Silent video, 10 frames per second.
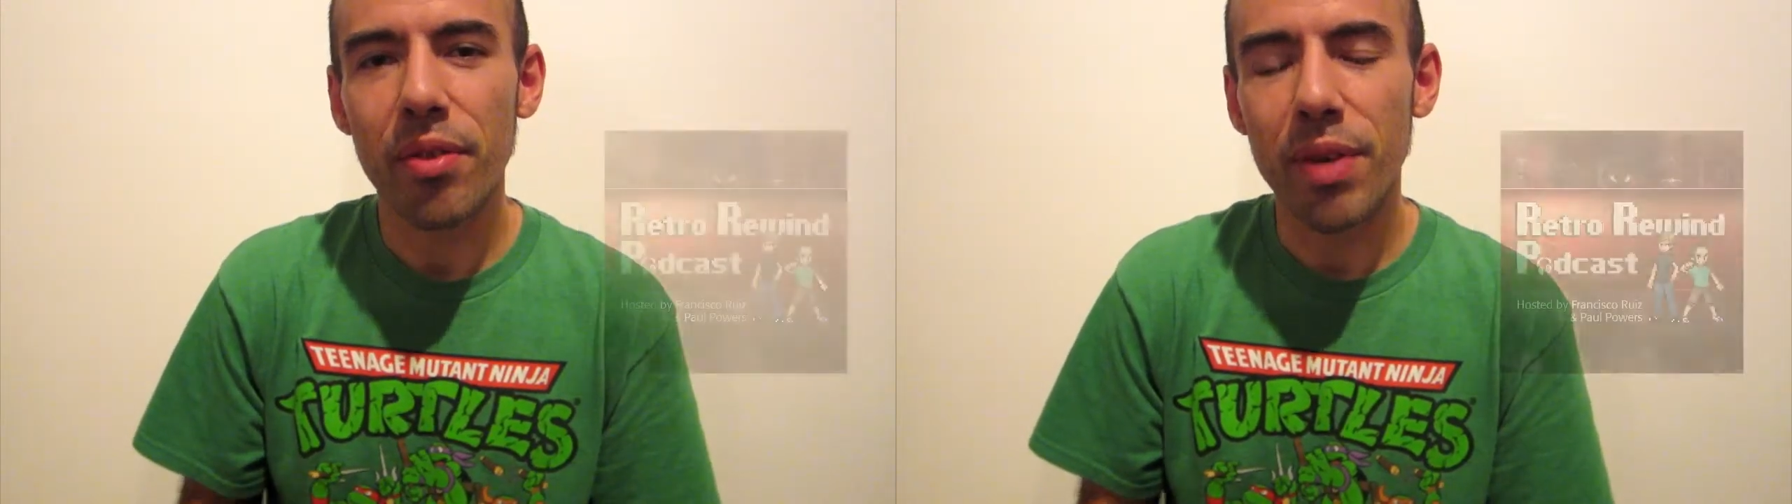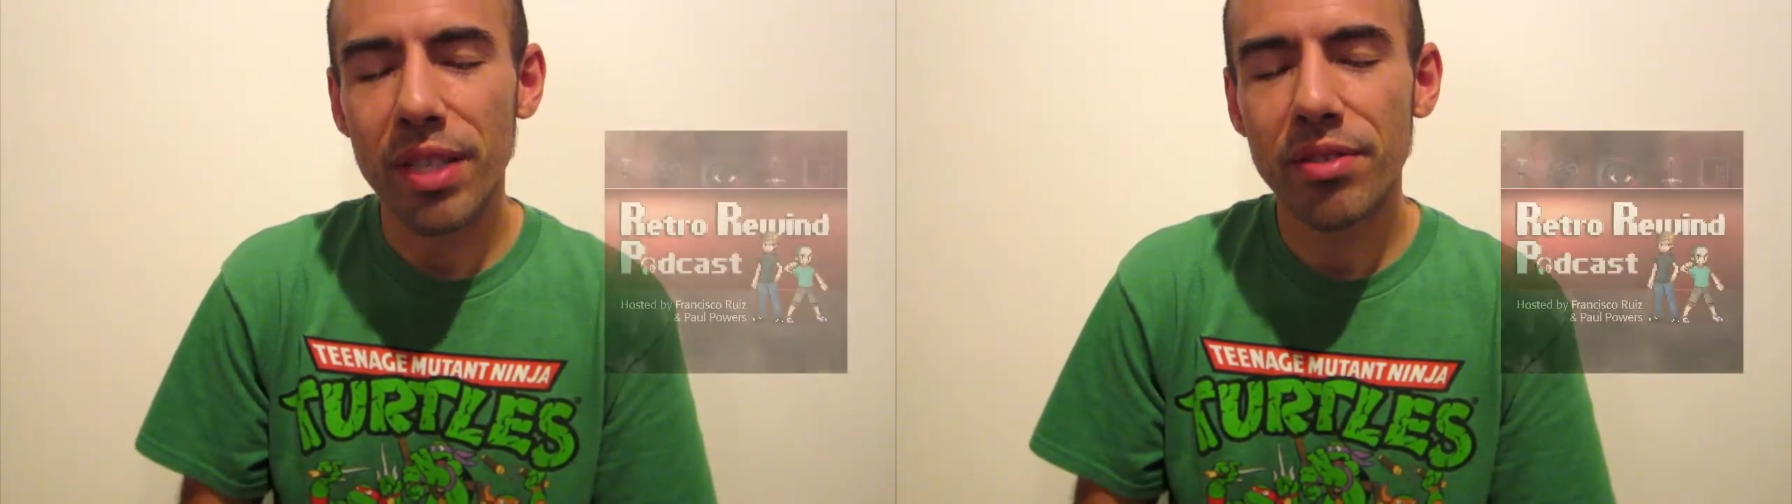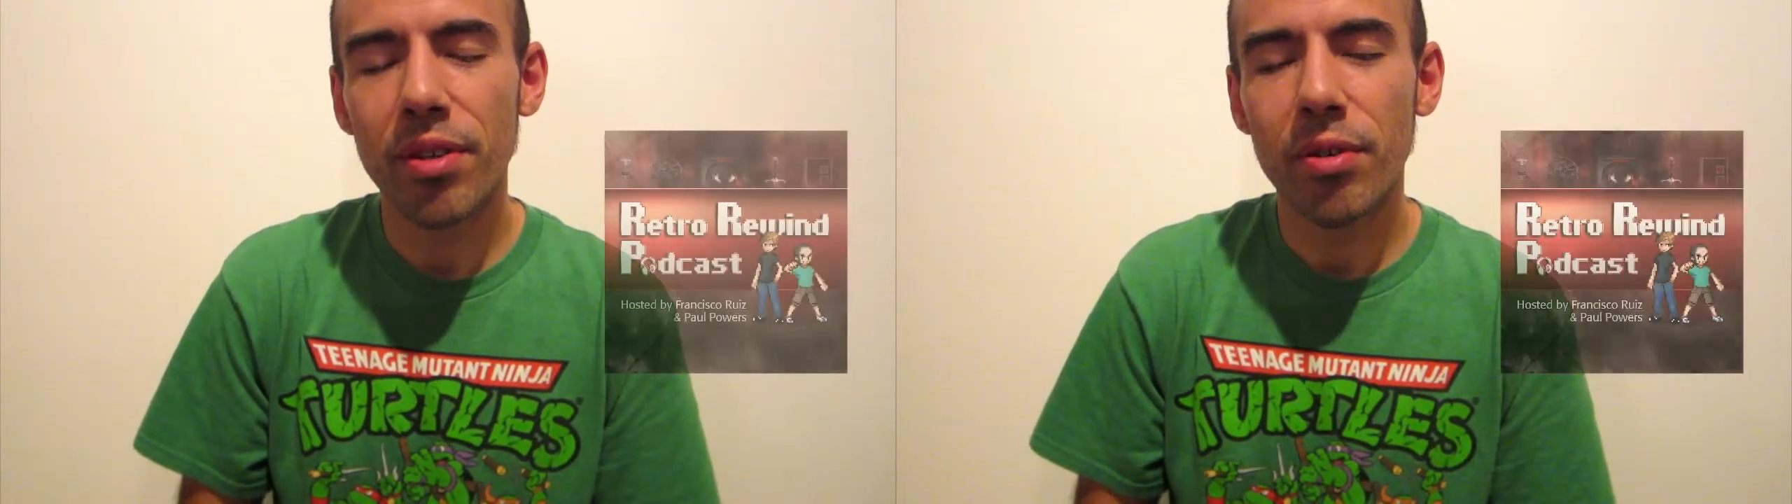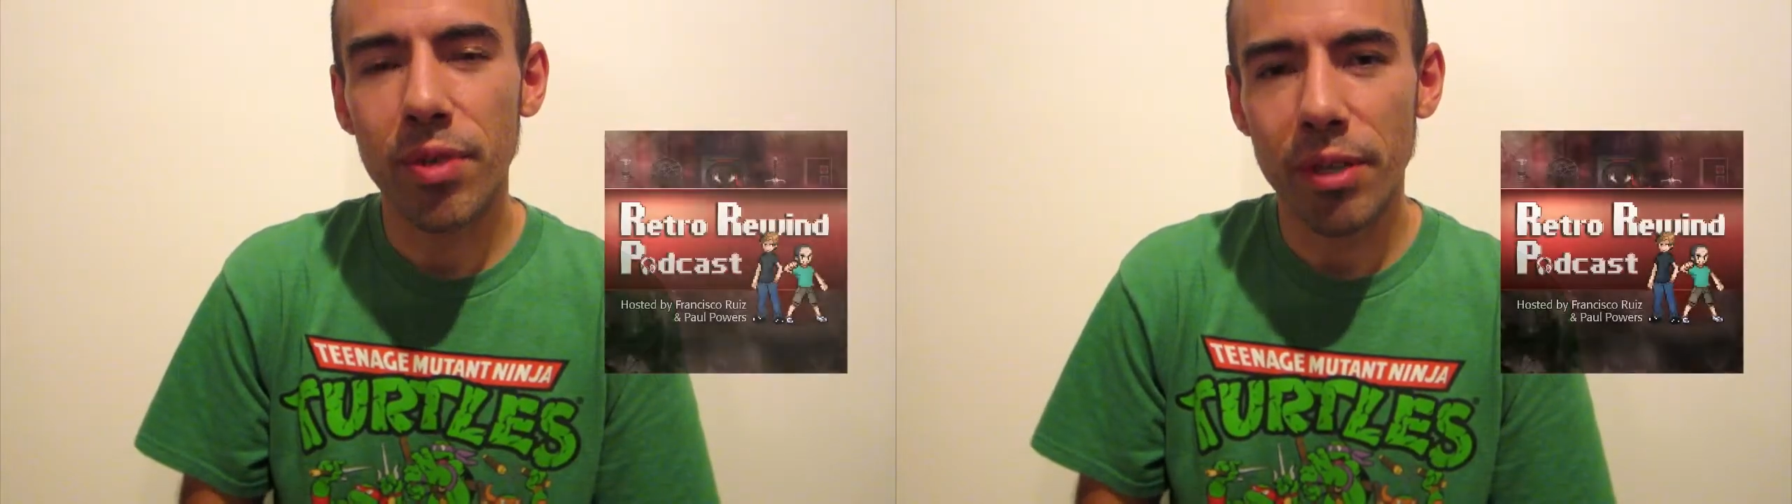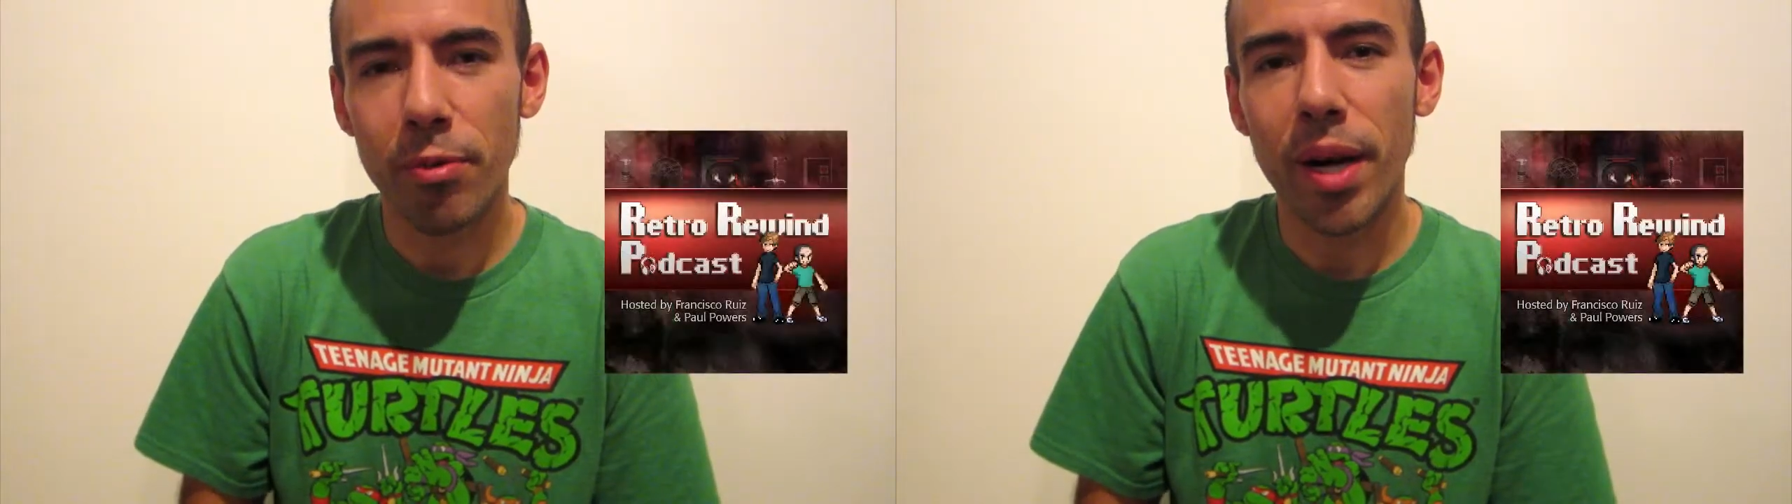the Retro
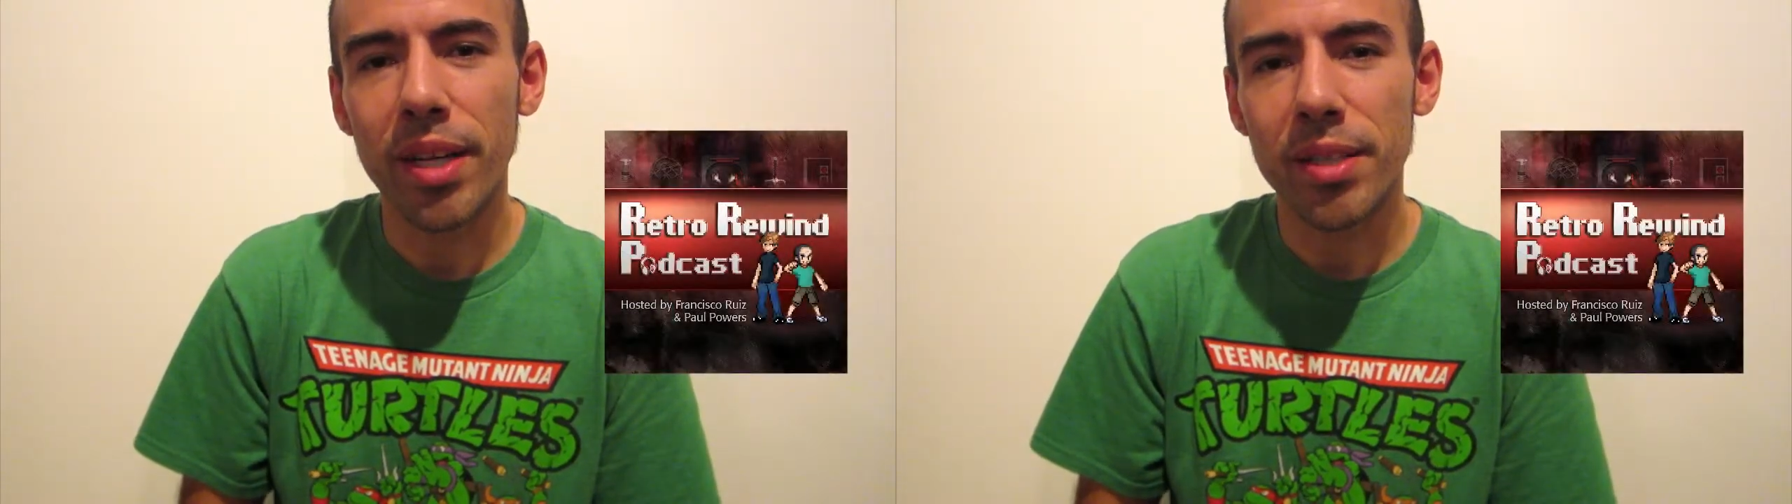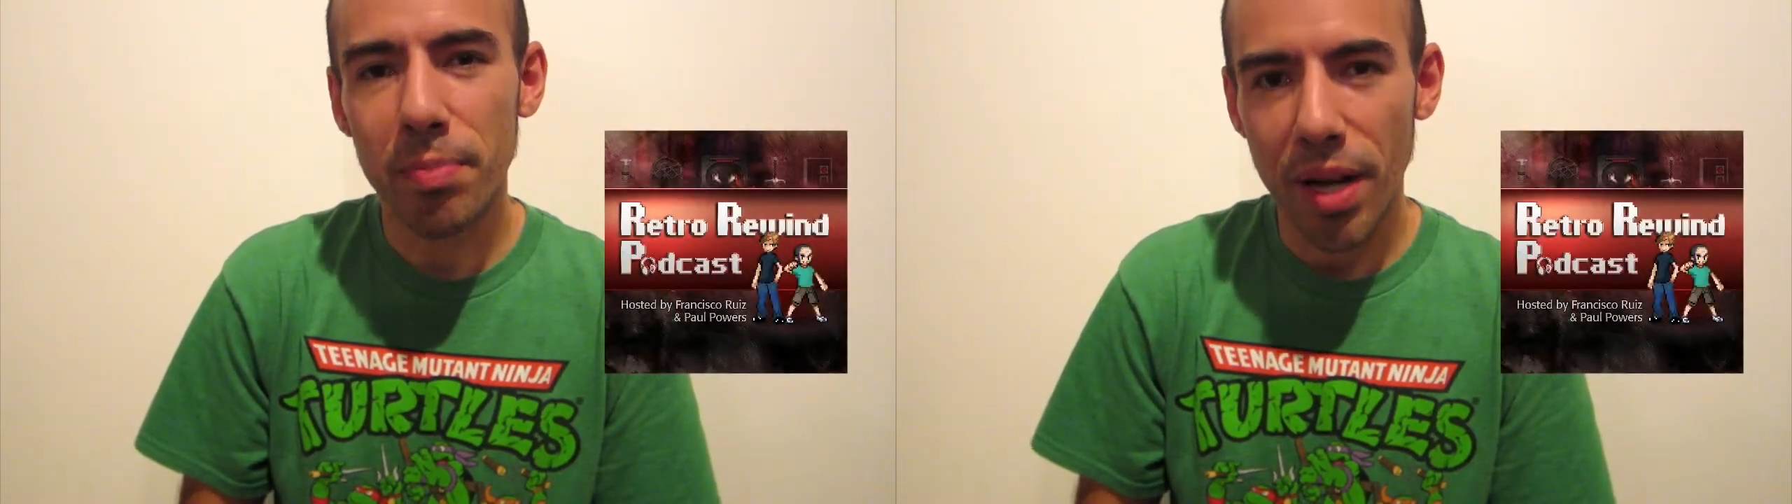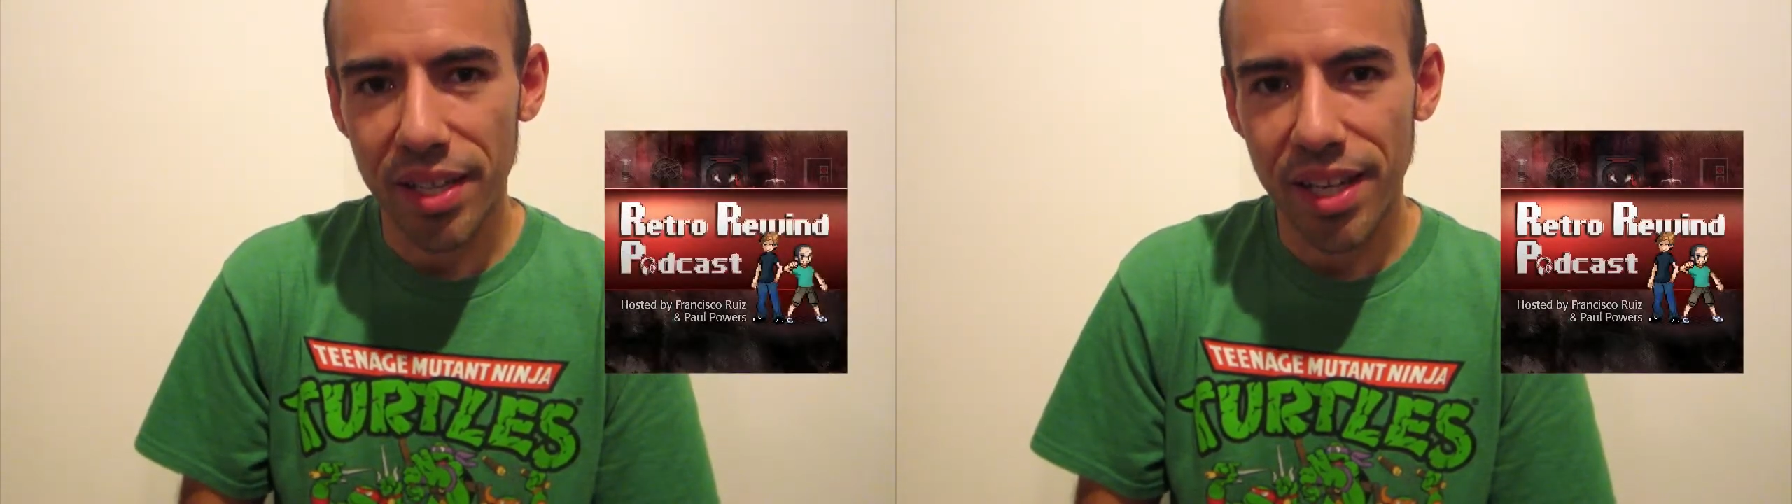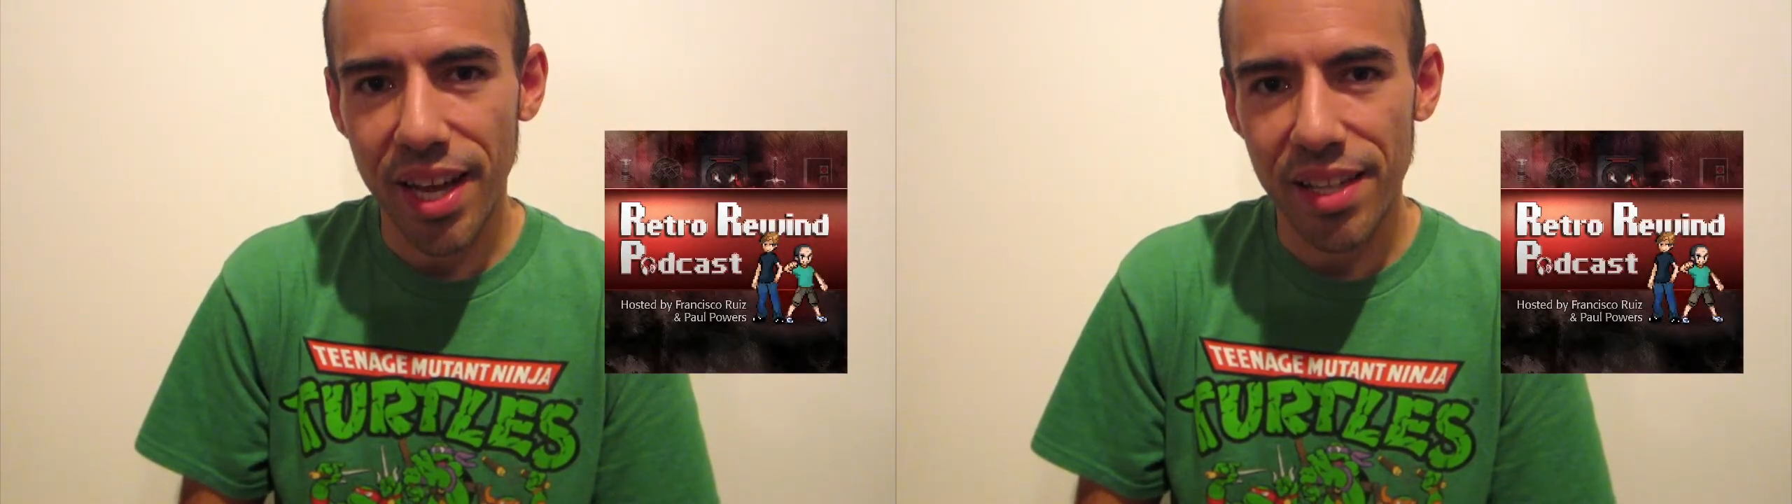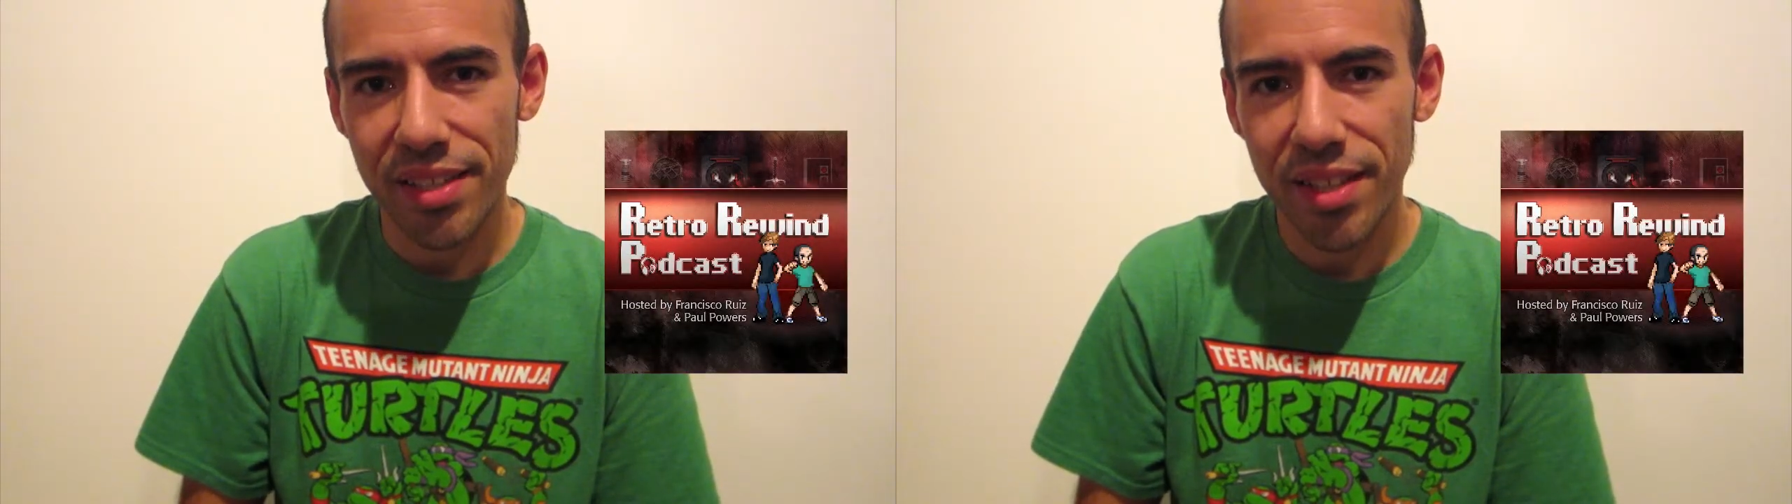Rewind
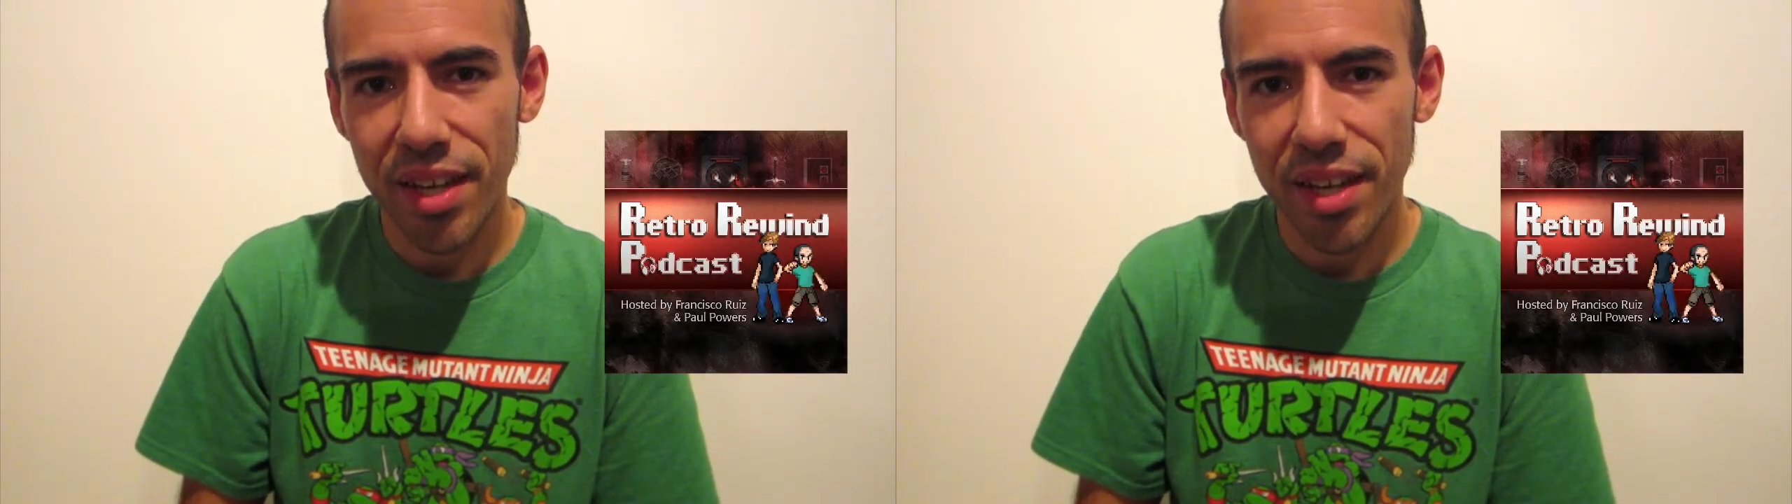podcast,